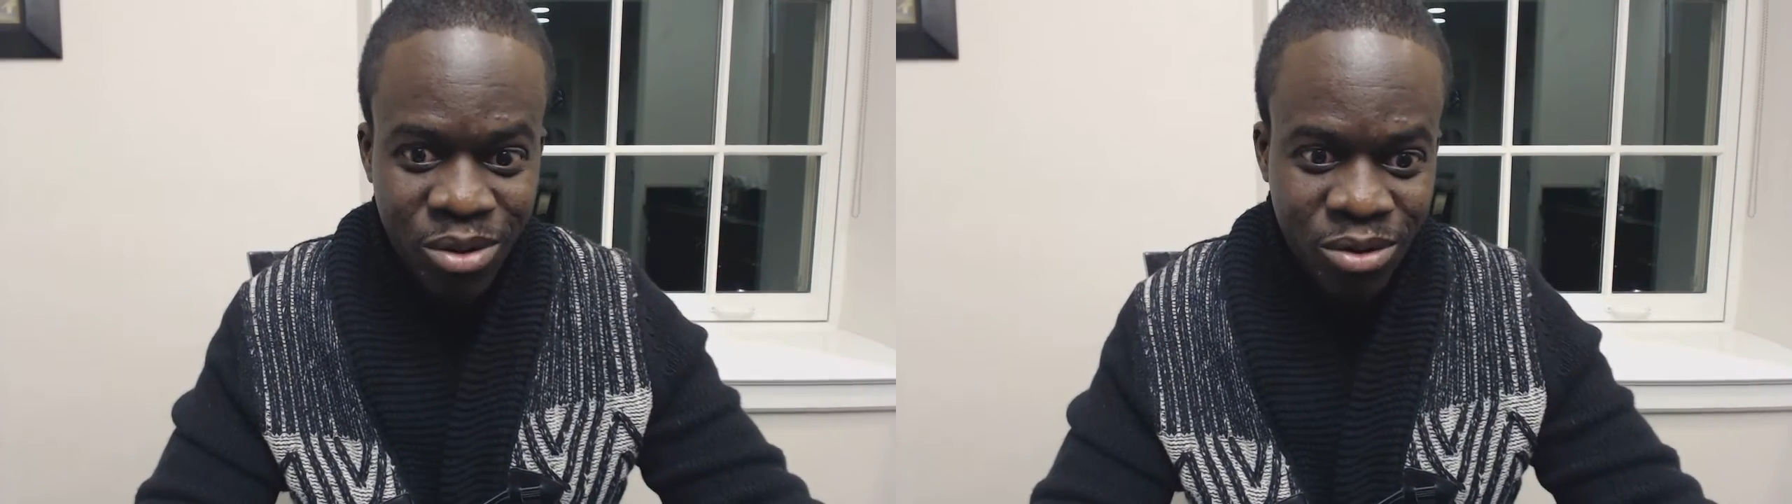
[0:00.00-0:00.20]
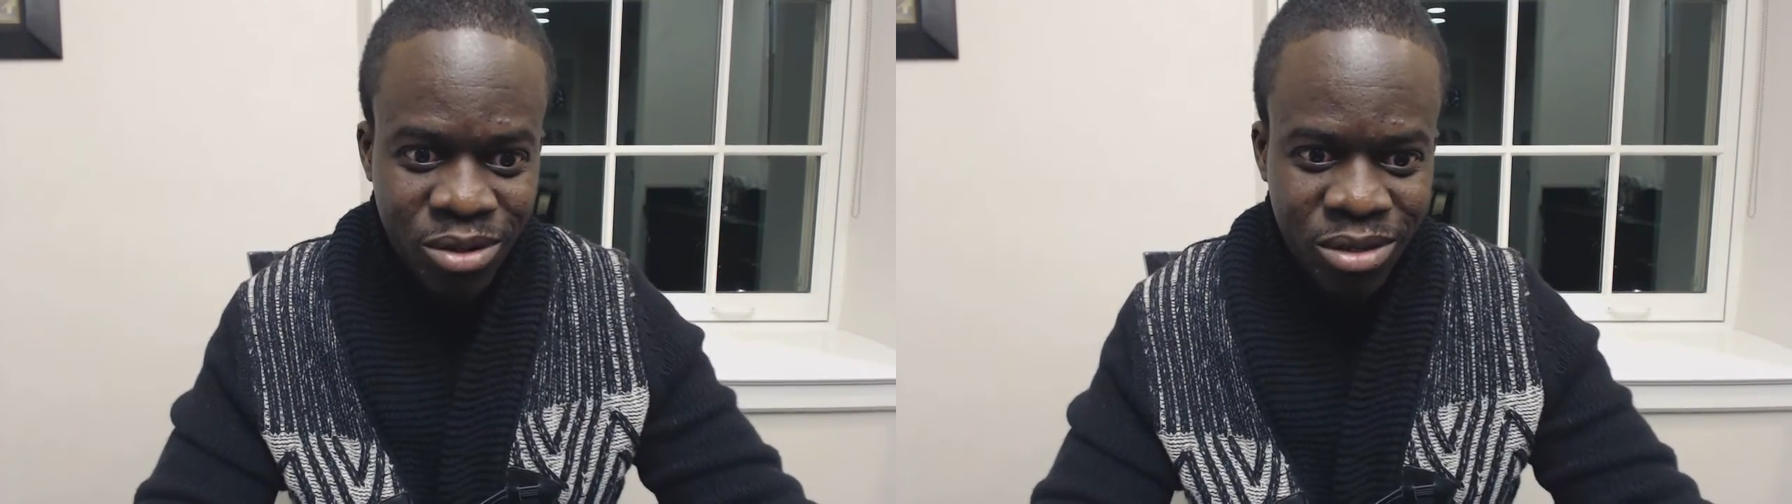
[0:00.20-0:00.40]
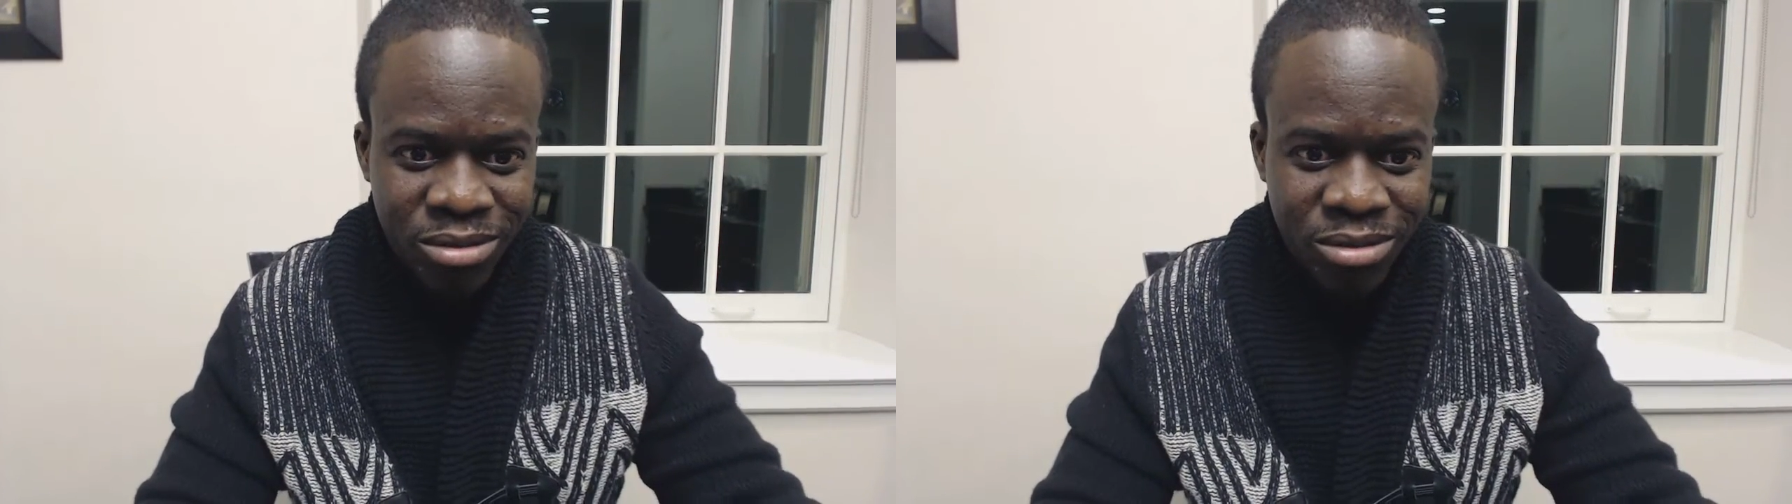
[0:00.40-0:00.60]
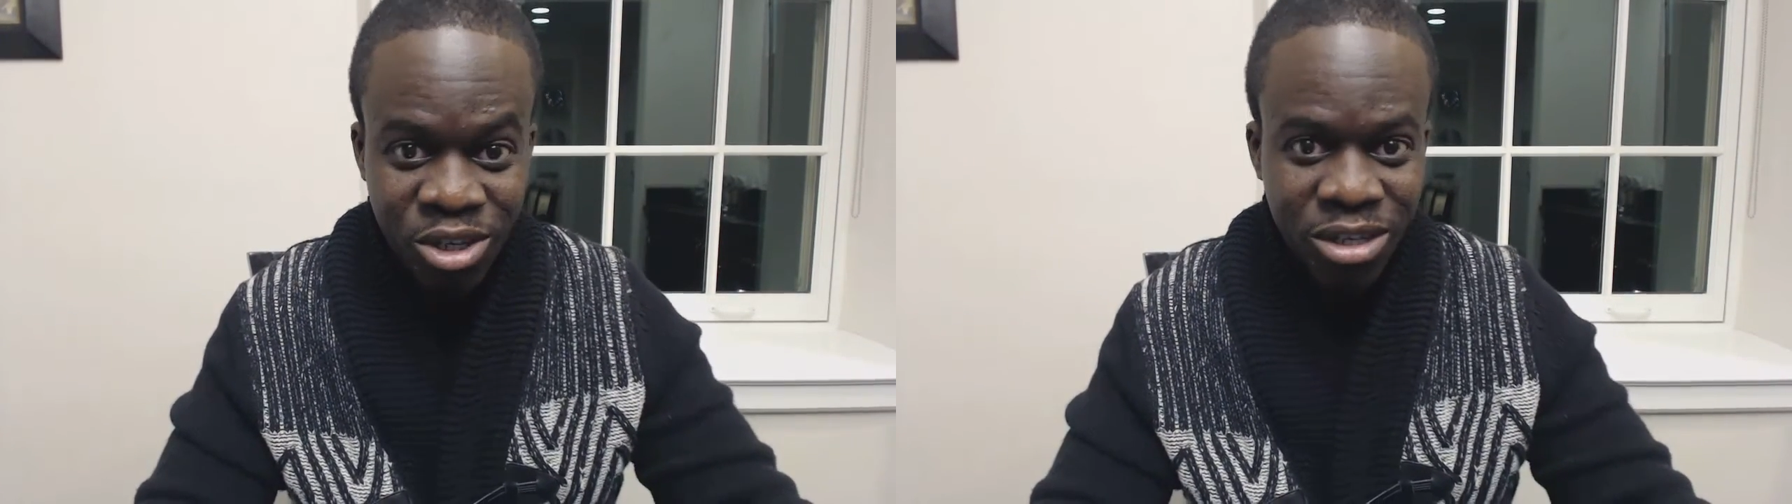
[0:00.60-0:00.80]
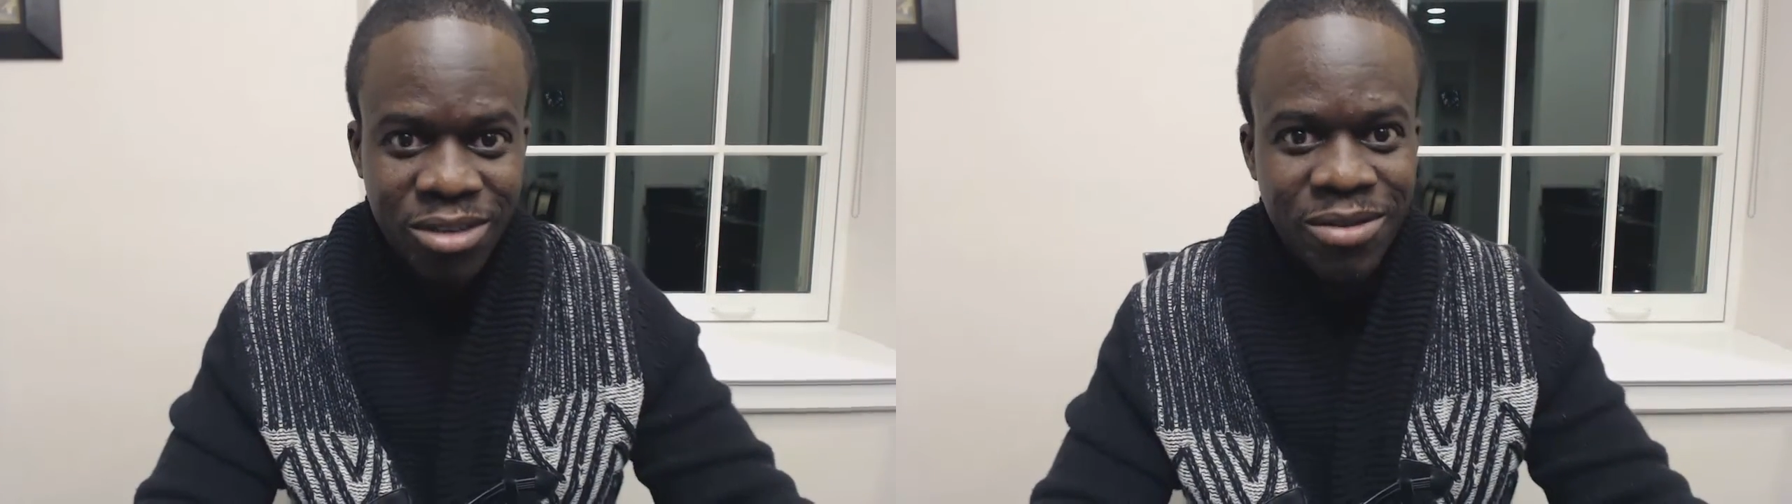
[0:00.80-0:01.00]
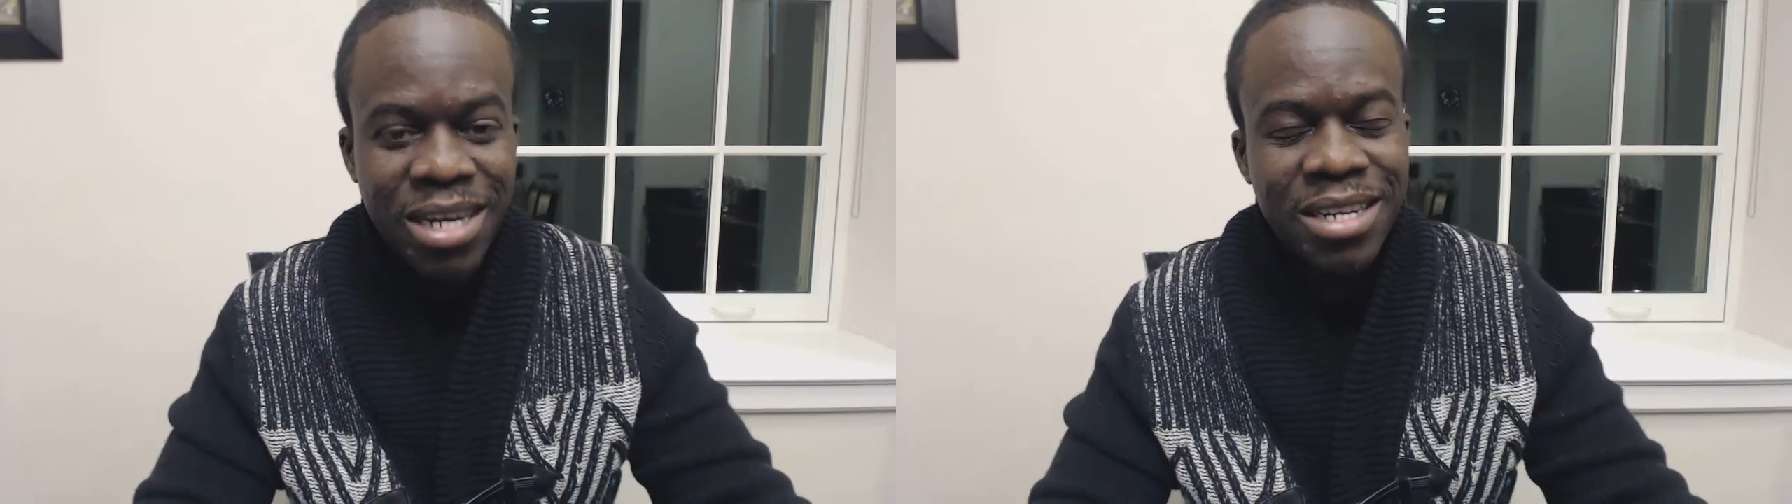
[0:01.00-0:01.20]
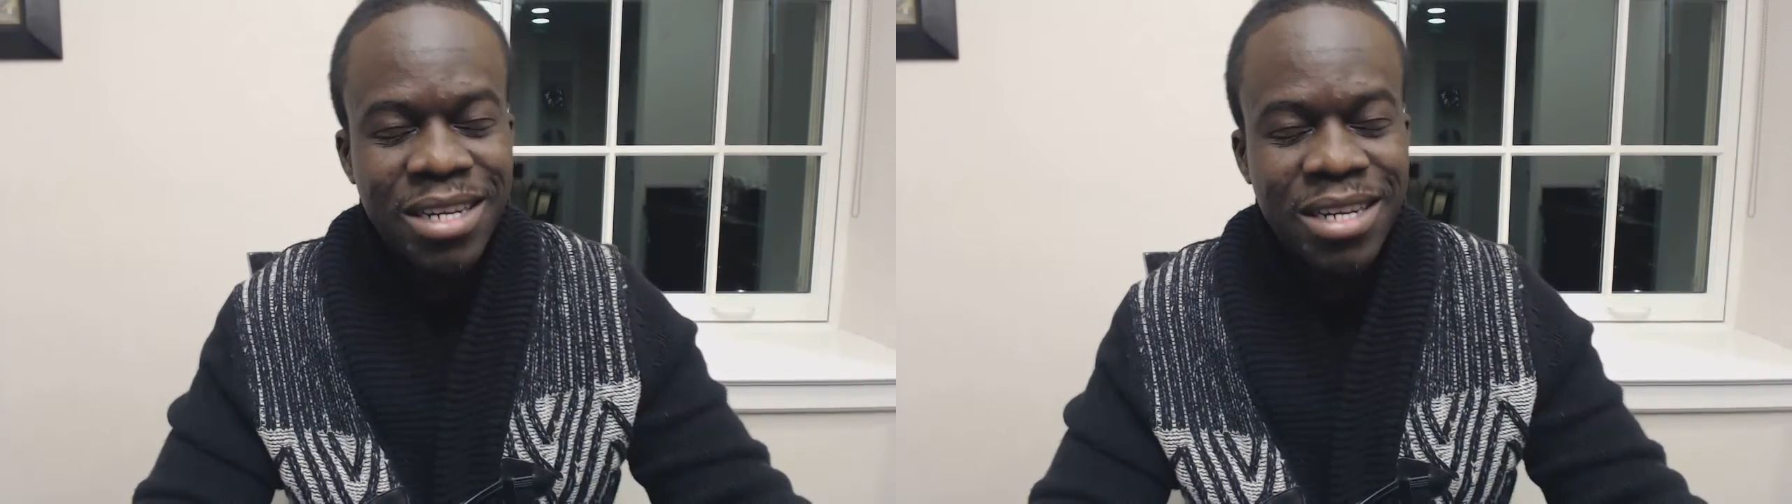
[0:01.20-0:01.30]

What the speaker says: Court judge, right?